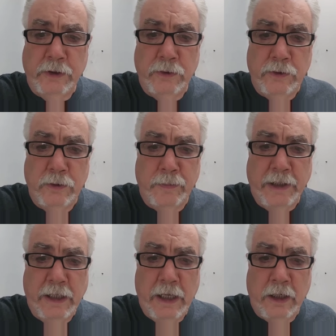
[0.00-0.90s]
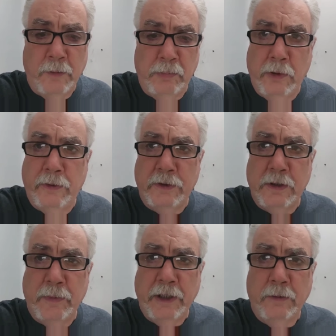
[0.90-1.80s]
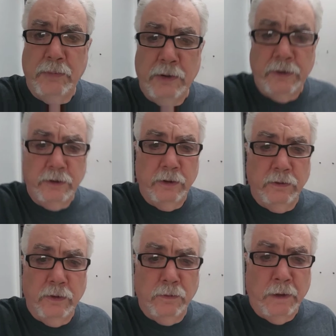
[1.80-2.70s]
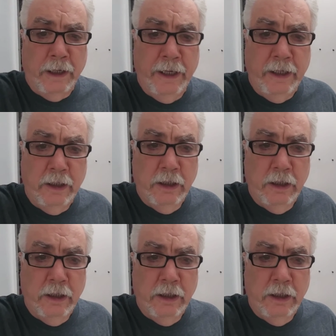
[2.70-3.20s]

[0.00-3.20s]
YouTube. I can't upload it to my computer, don't know why.